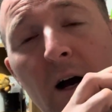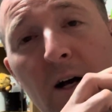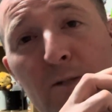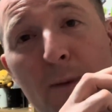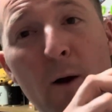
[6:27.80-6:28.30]

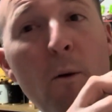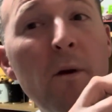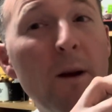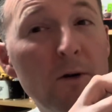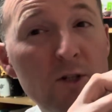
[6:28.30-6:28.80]

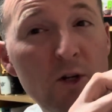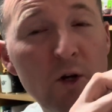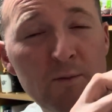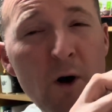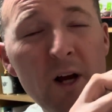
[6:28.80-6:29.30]
Spider-Woman number 2,
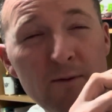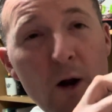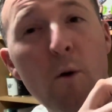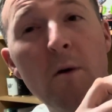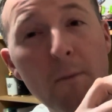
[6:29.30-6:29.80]

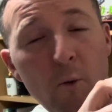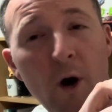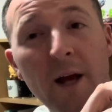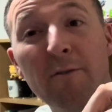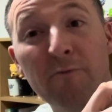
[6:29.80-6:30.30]
Spider-Woman number
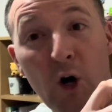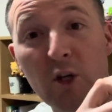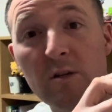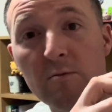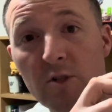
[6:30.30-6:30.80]
1,
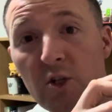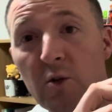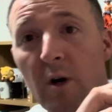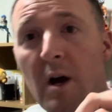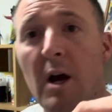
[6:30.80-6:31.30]
Volume
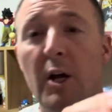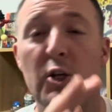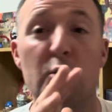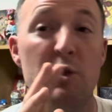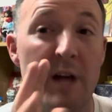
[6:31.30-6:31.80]
2.
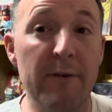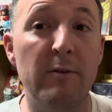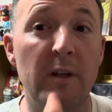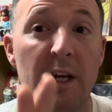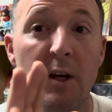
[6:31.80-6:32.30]
You
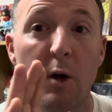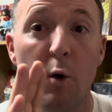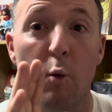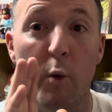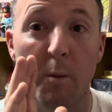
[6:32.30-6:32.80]
definitely
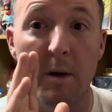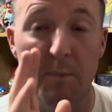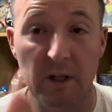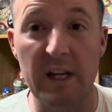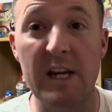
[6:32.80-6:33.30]
will be
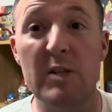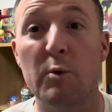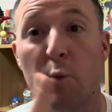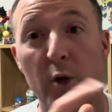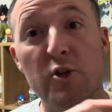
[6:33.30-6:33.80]
pleased
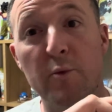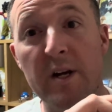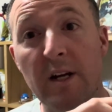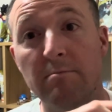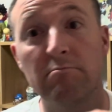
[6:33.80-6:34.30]
with what you're
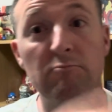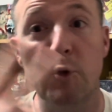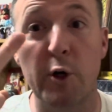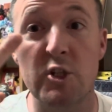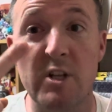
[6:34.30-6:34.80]
reading.
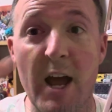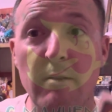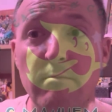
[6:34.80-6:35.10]
Kristen out.